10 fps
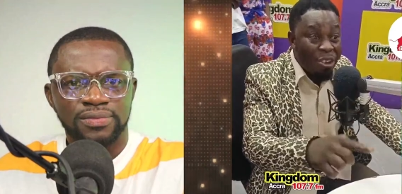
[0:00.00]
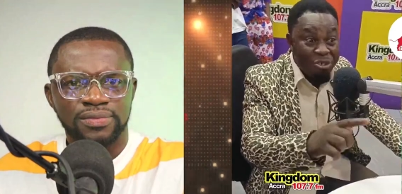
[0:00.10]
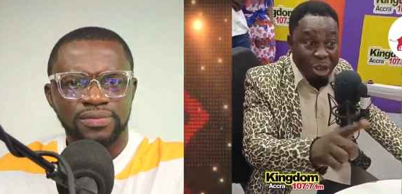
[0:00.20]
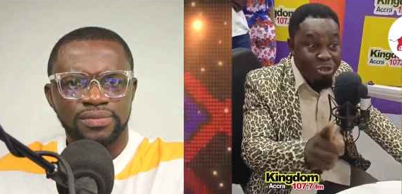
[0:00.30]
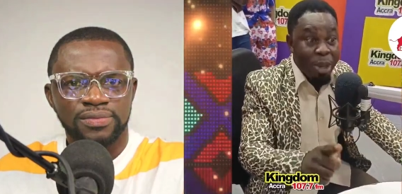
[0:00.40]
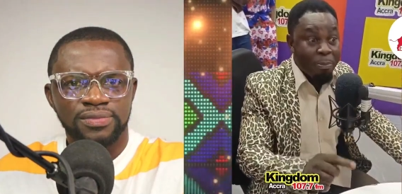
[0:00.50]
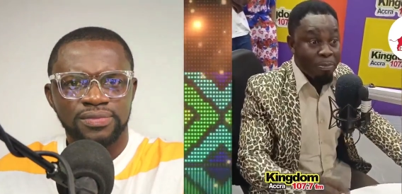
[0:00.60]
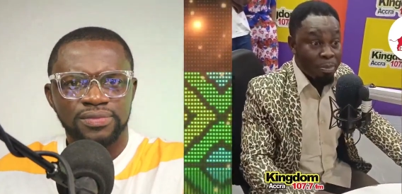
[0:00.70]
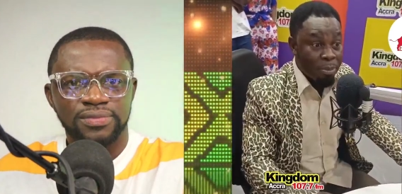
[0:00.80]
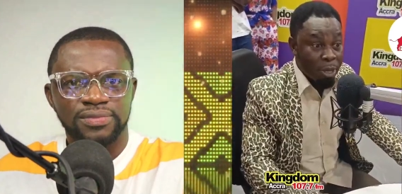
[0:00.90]
Speaker 1: a tear
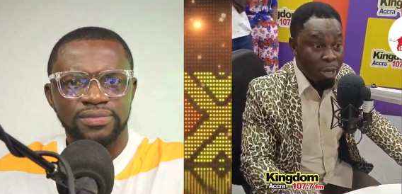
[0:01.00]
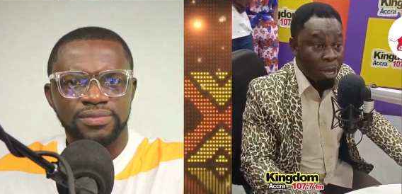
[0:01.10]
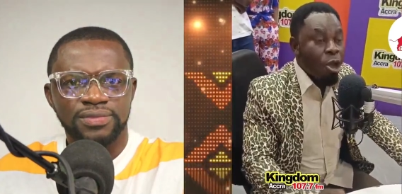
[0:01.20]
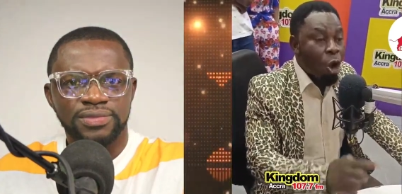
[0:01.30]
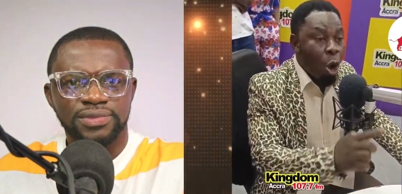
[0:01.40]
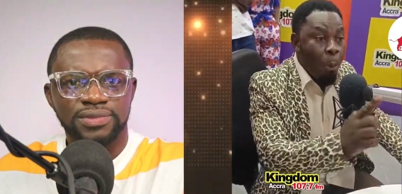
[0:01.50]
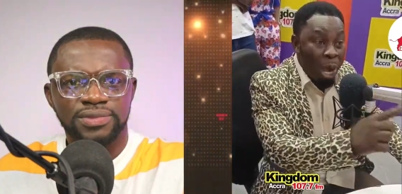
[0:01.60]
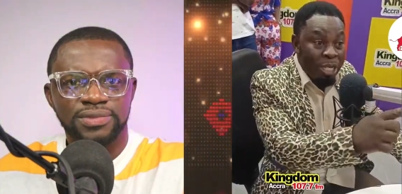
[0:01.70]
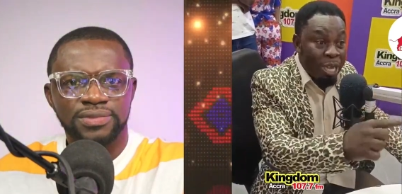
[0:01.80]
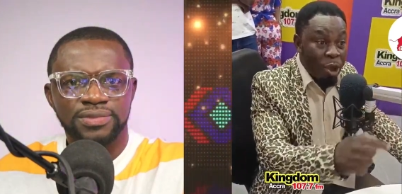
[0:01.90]
beam. Or
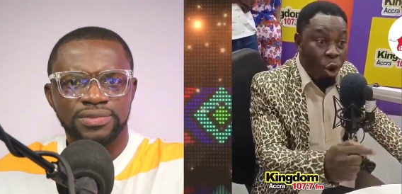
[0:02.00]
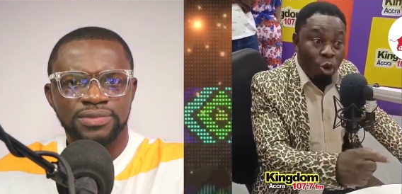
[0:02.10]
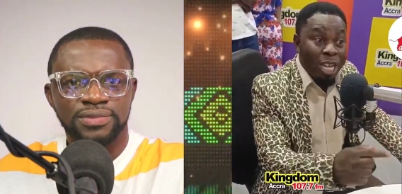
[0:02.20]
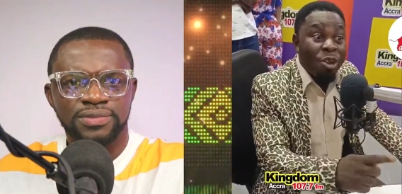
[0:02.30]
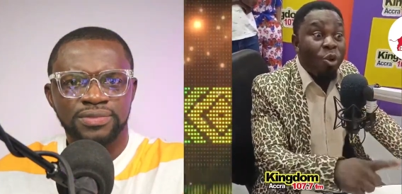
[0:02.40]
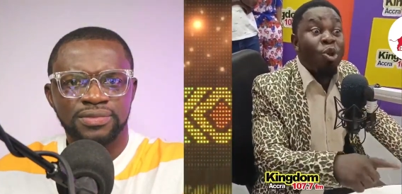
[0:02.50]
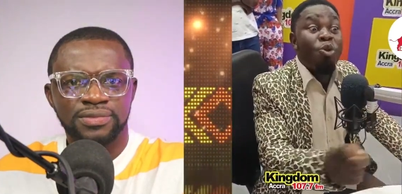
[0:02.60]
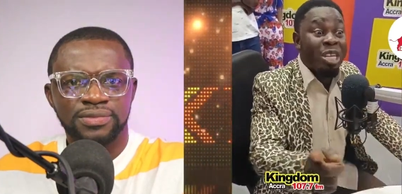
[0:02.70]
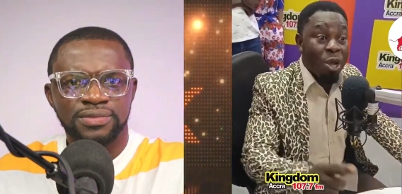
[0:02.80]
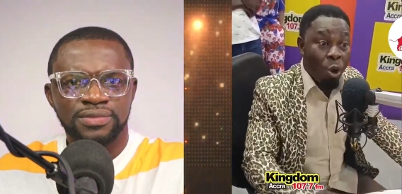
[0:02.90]
basically, on the no,
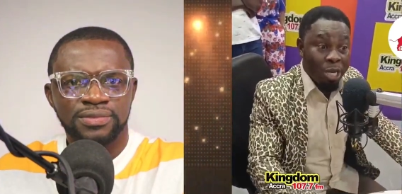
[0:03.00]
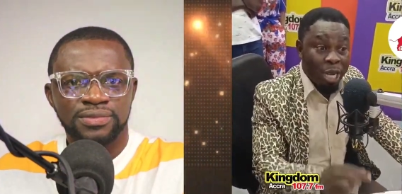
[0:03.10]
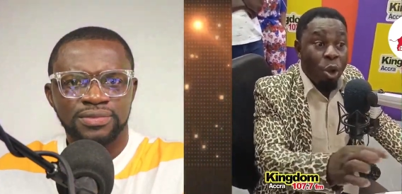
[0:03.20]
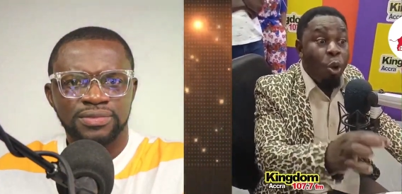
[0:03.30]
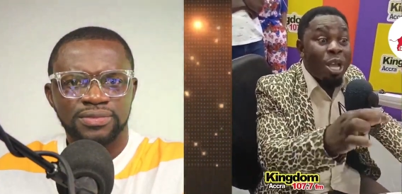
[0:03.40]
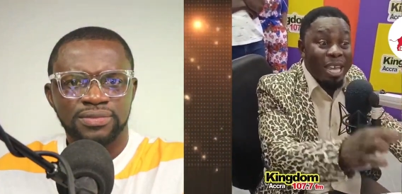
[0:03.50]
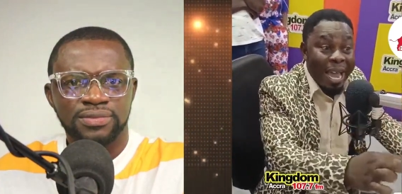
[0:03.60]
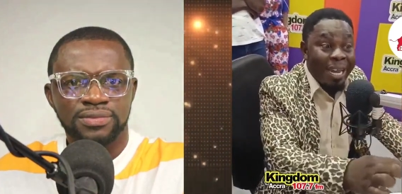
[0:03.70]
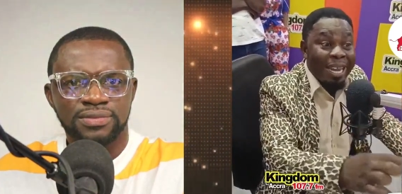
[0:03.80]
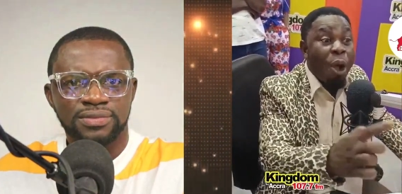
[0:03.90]
you would then or
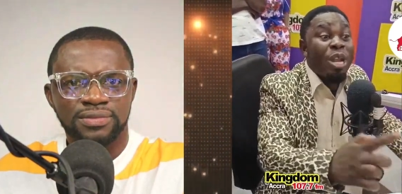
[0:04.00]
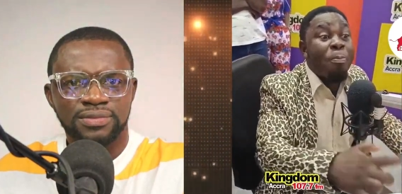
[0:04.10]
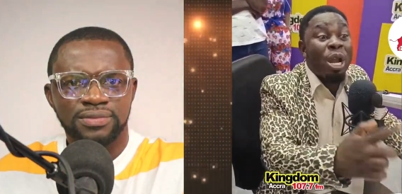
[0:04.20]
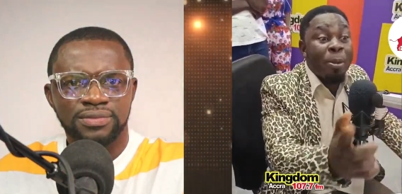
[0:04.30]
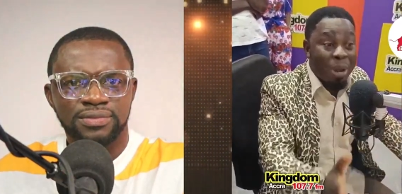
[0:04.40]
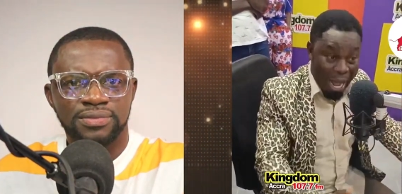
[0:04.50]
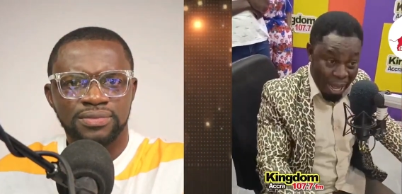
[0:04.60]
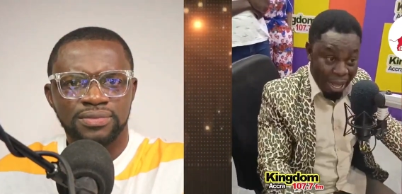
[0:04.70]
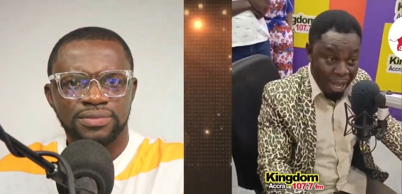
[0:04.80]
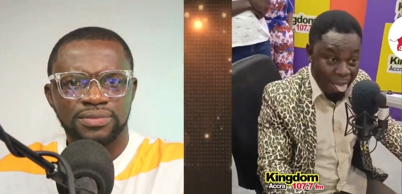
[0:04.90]
ye, not on the bonnet
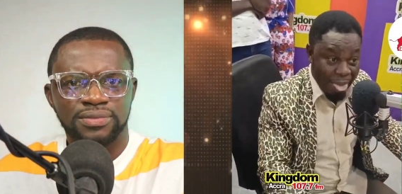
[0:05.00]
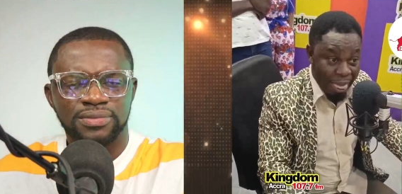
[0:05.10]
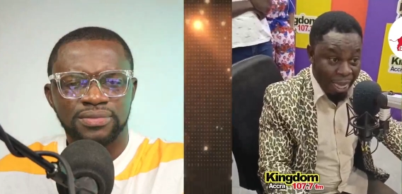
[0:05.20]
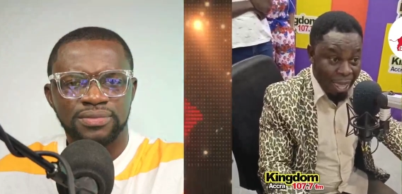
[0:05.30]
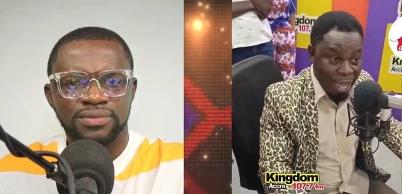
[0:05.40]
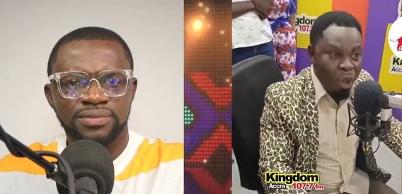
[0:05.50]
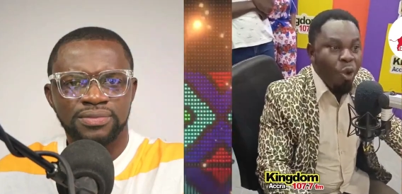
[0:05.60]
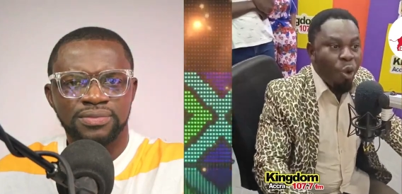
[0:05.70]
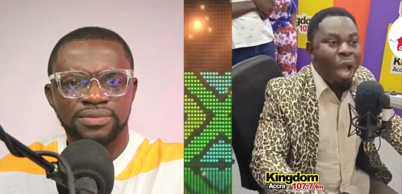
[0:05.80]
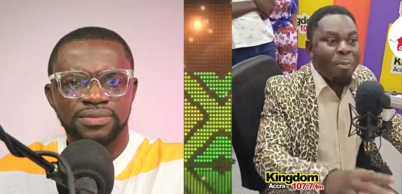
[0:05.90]
black.
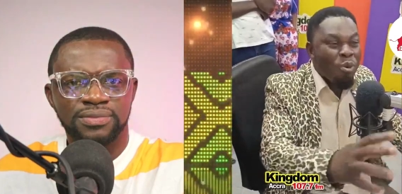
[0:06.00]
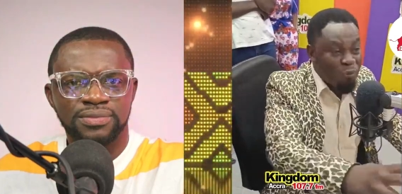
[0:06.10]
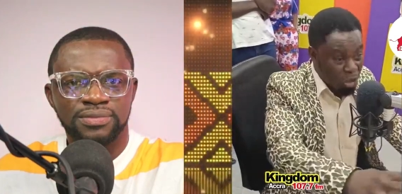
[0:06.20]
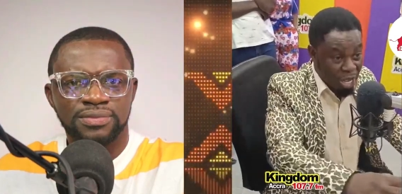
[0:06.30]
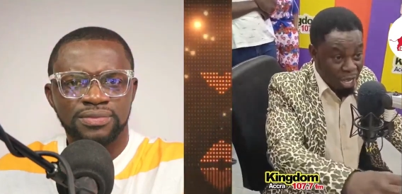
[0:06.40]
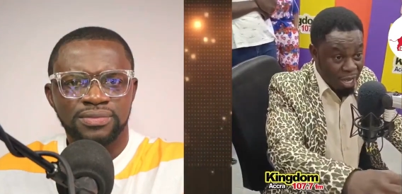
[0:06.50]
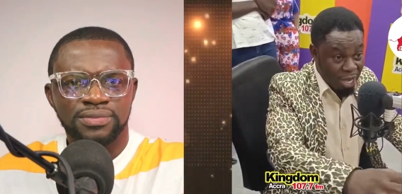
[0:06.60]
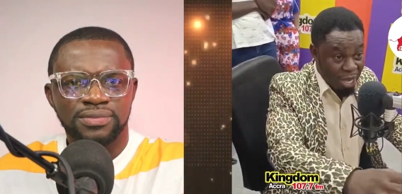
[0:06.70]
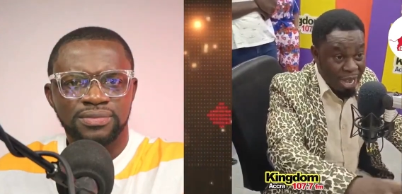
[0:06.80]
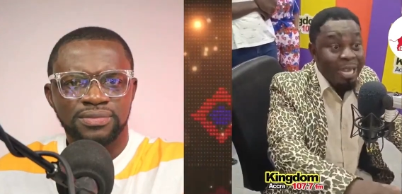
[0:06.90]
Speaker 2: movie
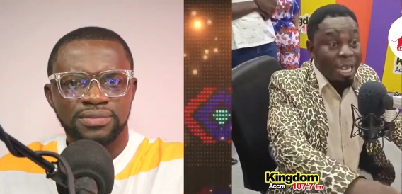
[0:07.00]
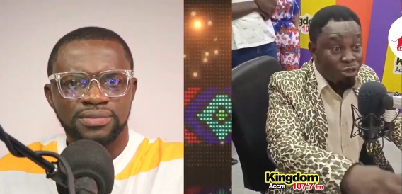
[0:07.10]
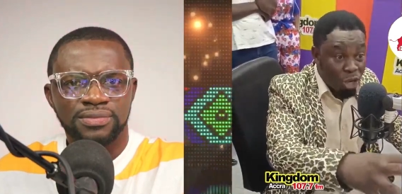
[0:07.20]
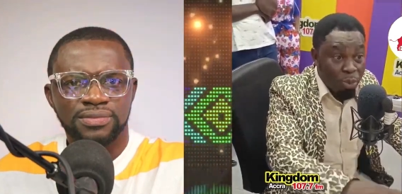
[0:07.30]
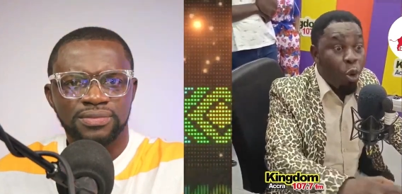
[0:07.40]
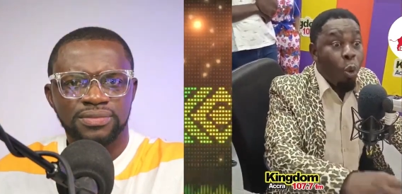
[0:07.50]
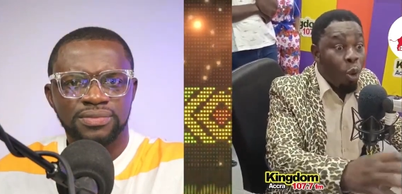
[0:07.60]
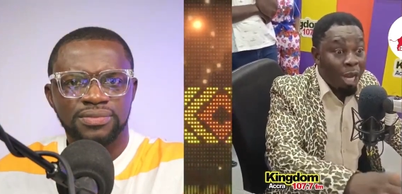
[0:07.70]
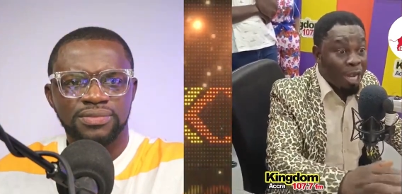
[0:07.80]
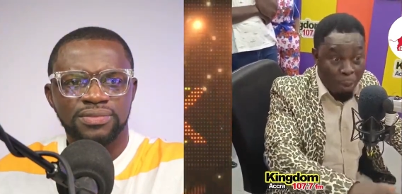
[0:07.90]
Speaker 1: mm. industry no
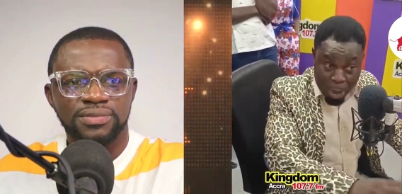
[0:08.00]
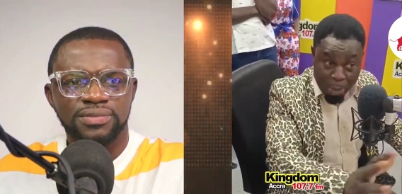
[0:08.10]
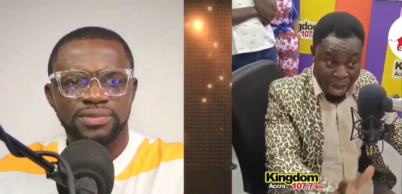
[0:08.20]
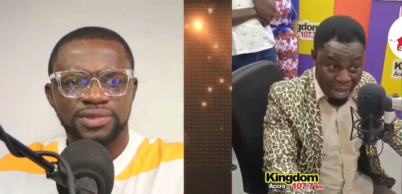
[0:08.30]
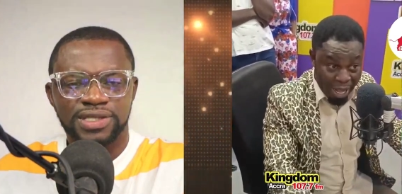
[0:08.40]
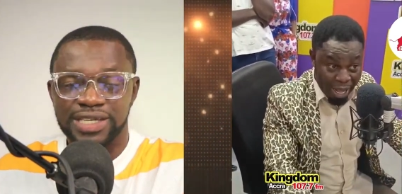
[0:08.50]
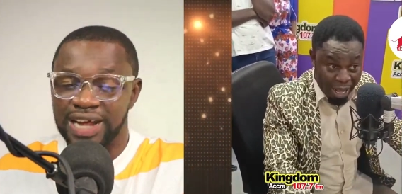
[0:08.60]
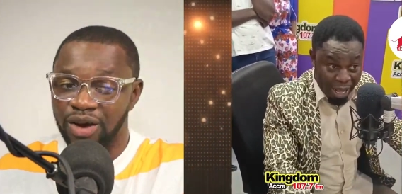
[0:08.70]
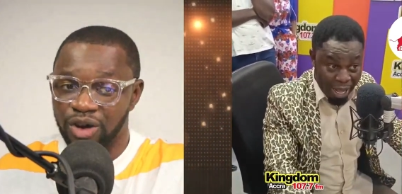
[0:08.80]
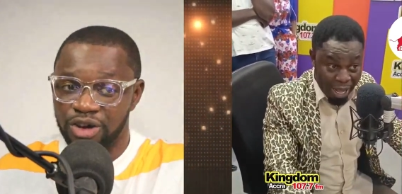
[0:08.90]
what the one about.
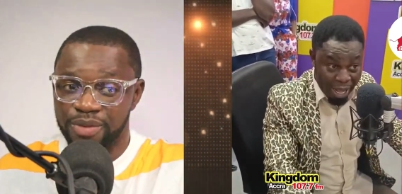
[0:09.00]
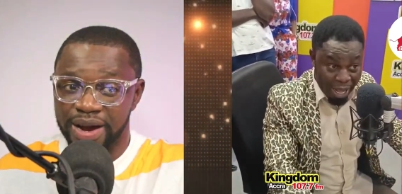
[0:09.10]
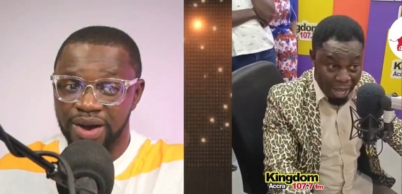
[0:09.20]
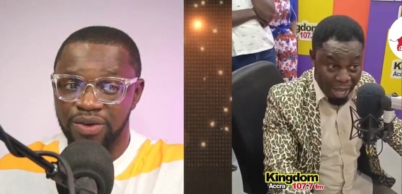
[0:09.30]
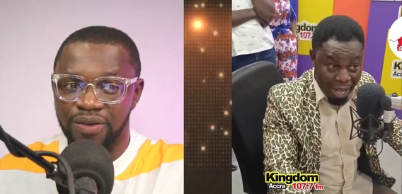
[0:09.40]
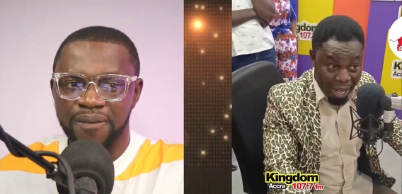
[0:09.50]
Speaker 2: Tiri akwa yebeka.